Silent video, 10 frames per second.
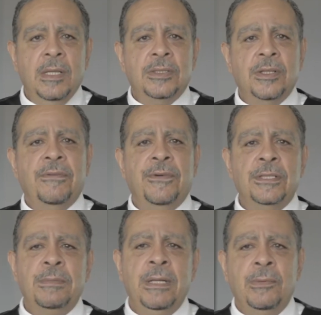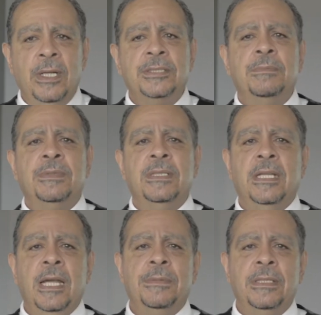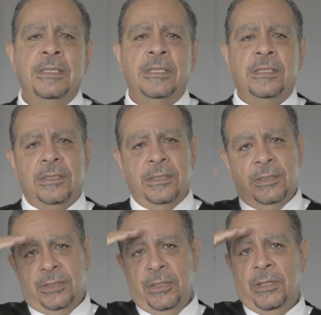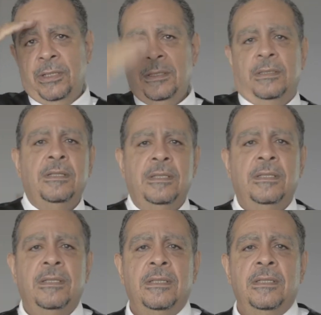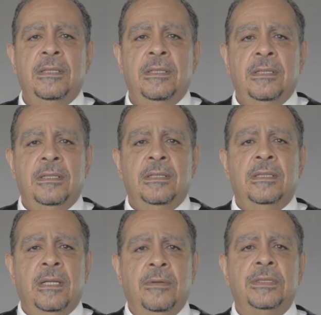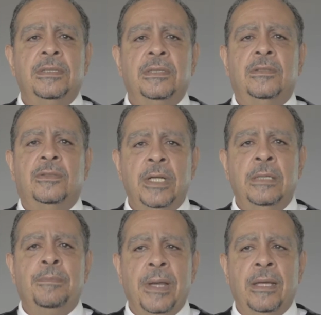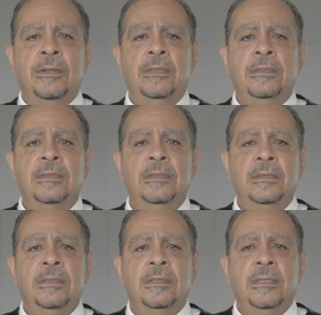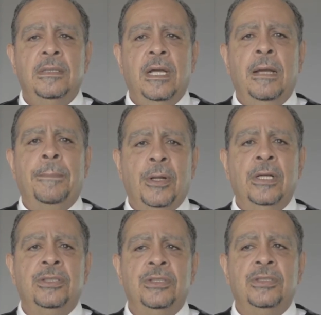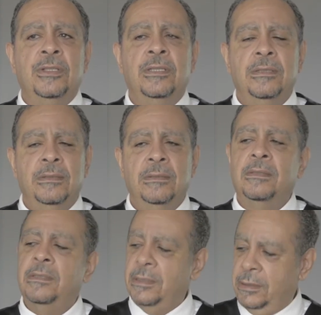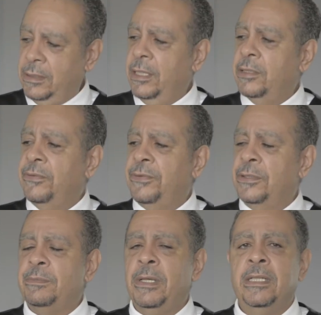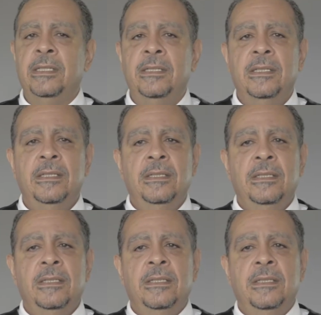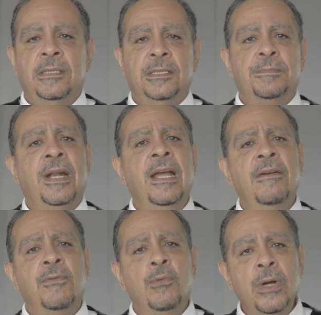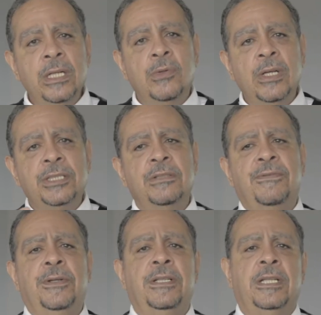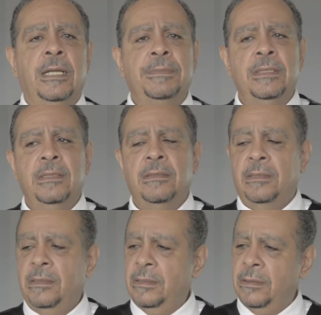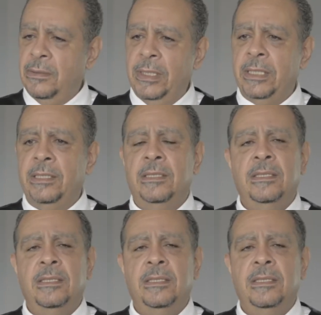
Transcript: So the first mate walks up to the captain. He says, "Sir, that was a great battle. I applaud you, sir." "Thank you, first mate." He says, "But I have one question for you, captain." "What?"